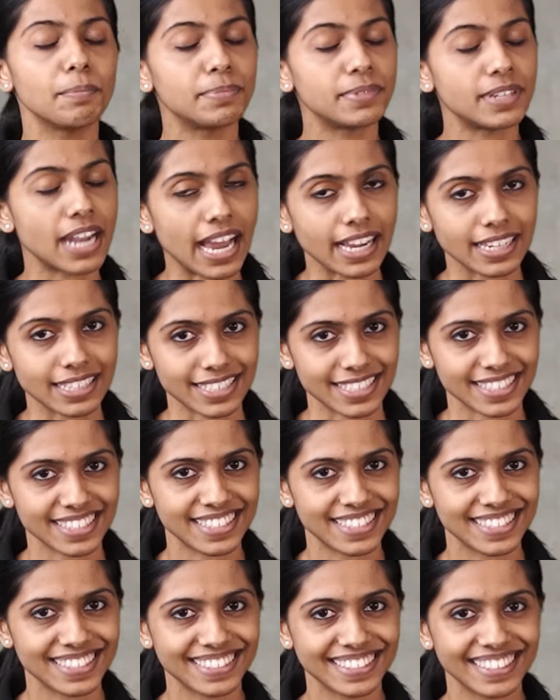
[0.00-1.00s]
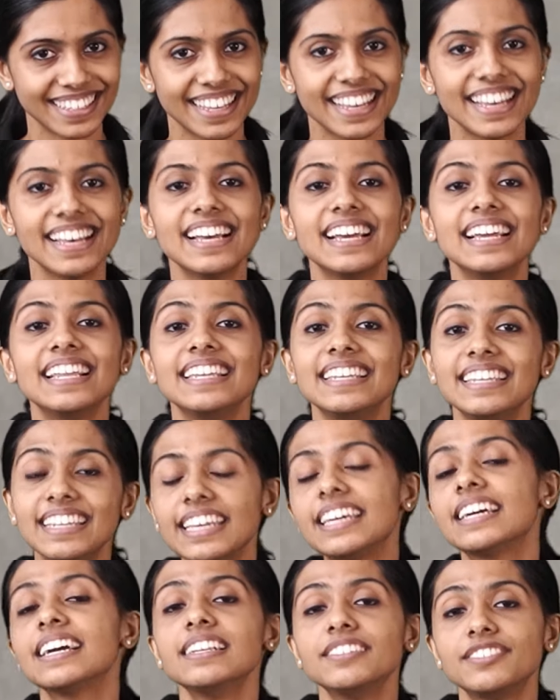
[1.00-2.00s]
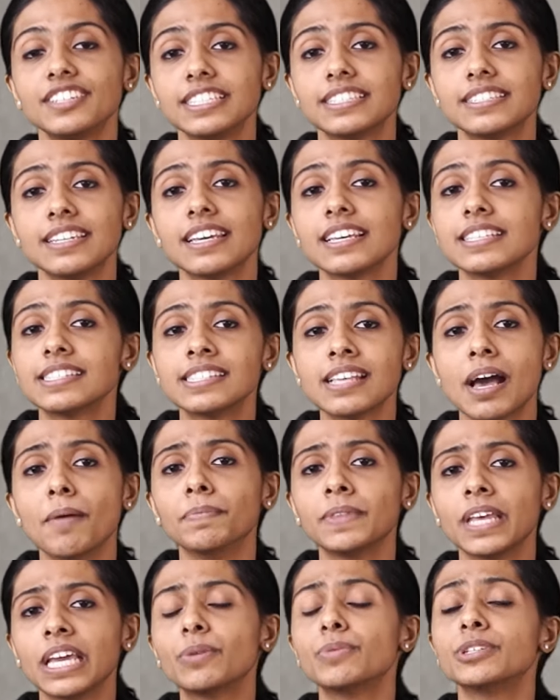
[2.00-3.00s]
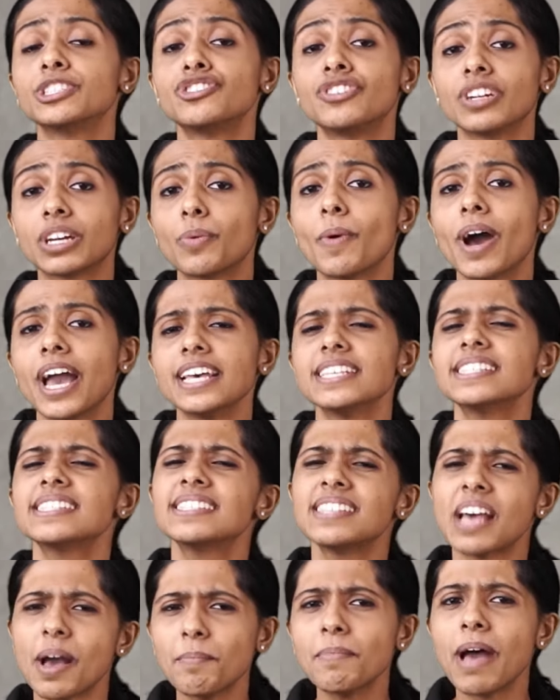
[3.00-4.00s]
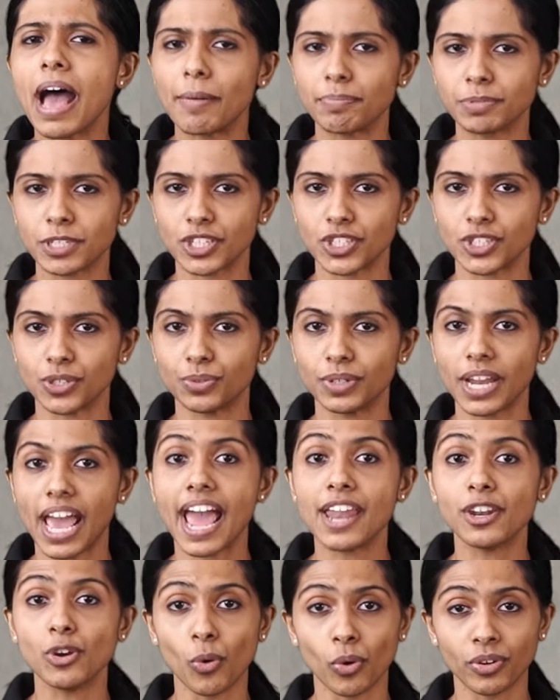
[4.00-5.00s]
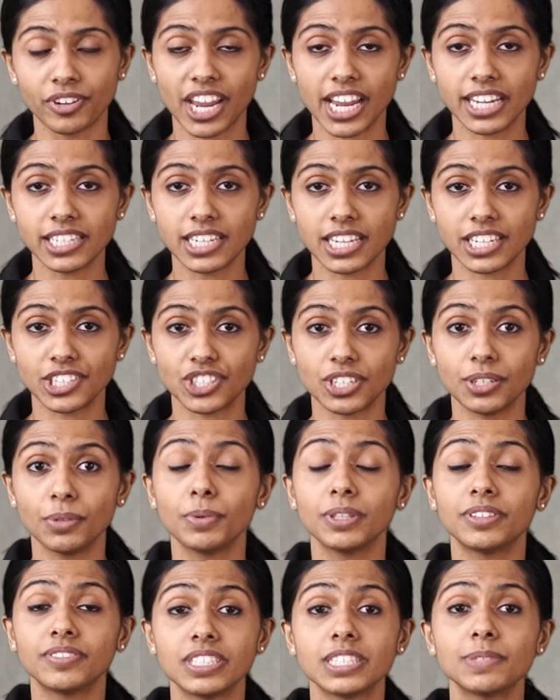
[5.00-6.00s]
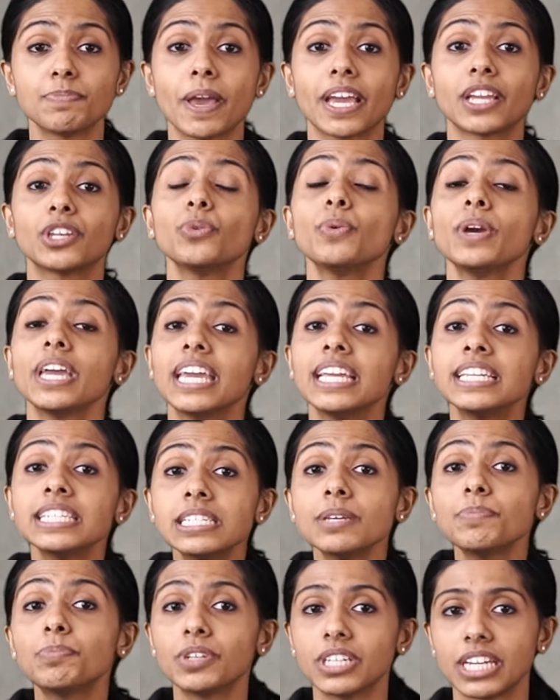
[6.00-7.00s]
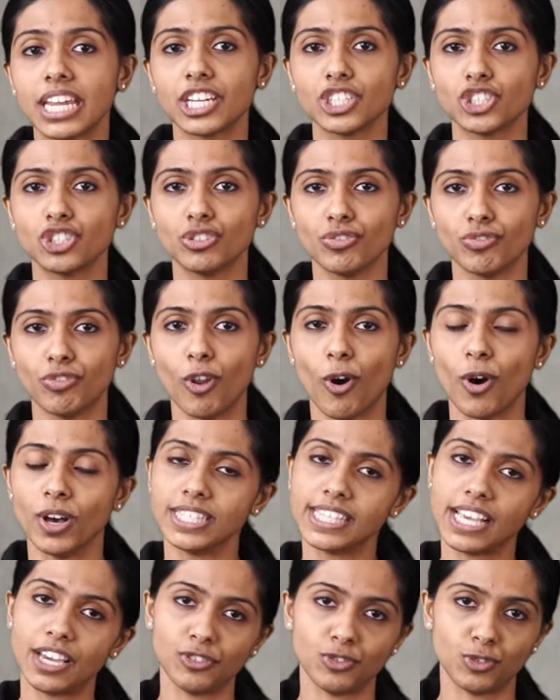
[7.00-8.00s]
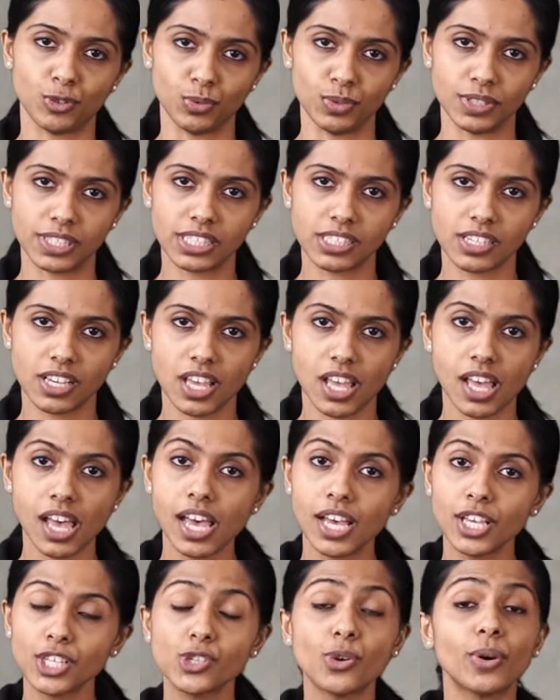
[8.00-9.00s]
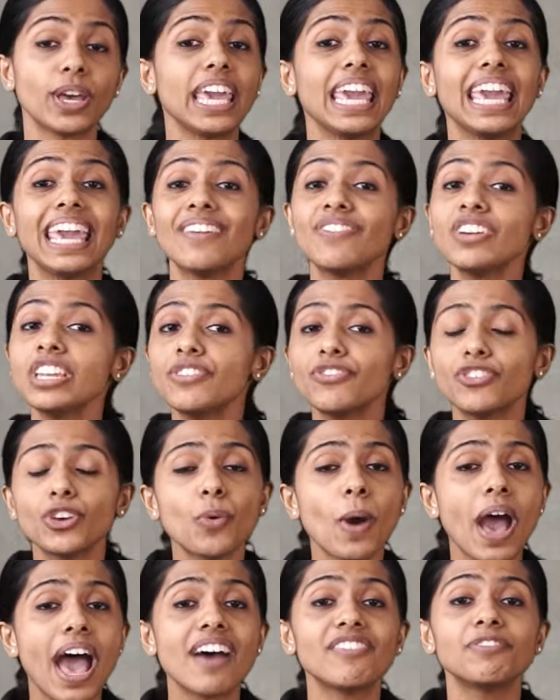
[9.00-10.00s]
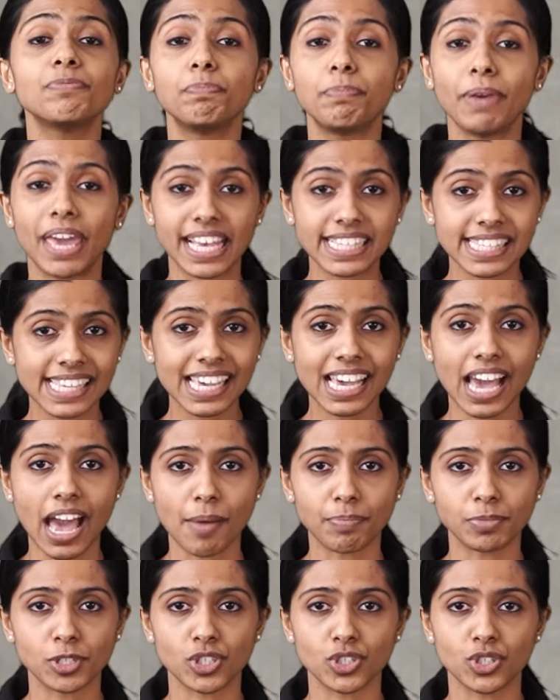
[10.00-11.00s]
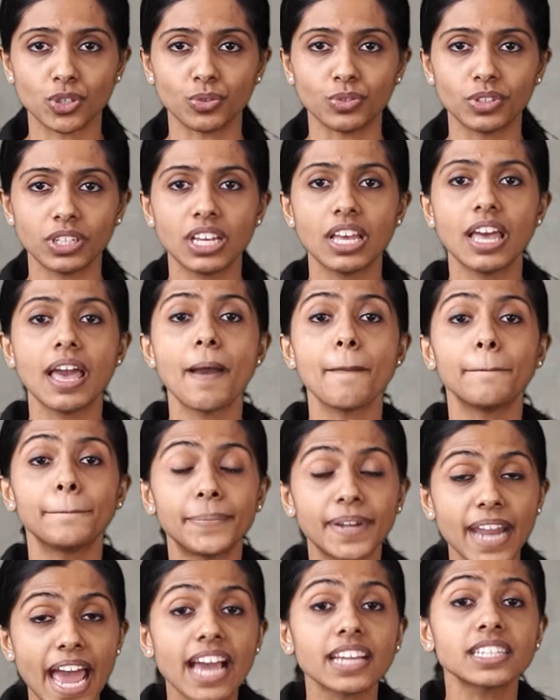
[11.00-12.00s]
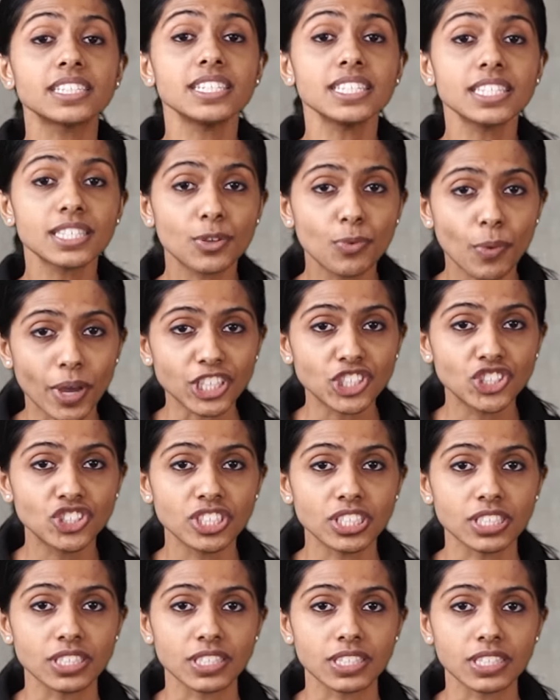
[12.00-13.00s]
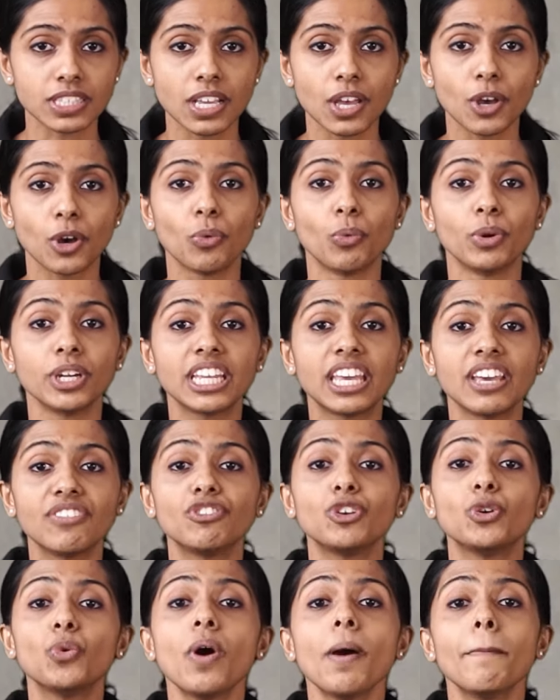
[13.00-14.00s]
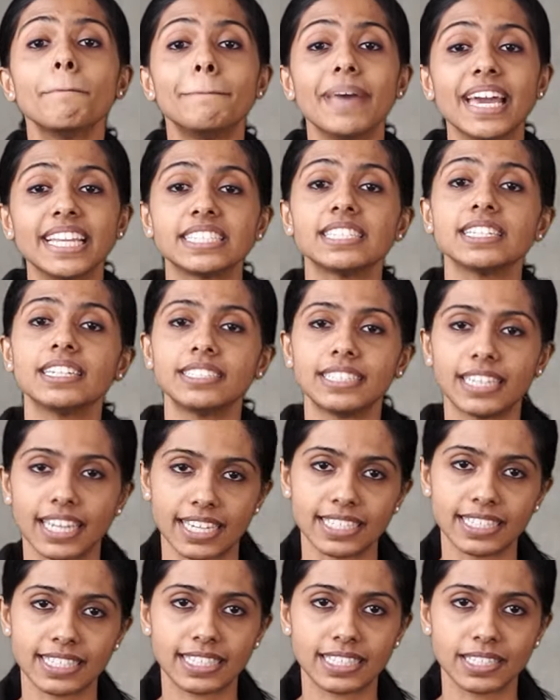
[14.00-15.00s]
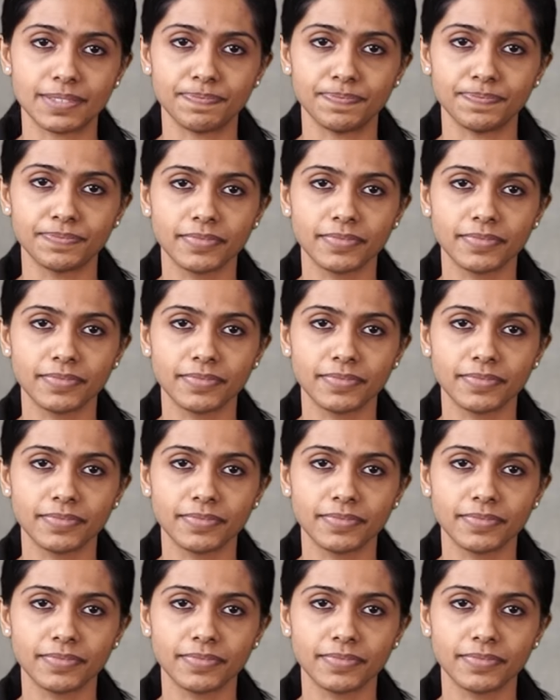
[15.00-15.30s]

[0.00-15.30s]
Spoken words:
Practice. Legal reasoning is something which requires some aptitude and orientation with respect to interpretation of laws and rules. So even if you have basic aptitude, practice questions would give you a better taste,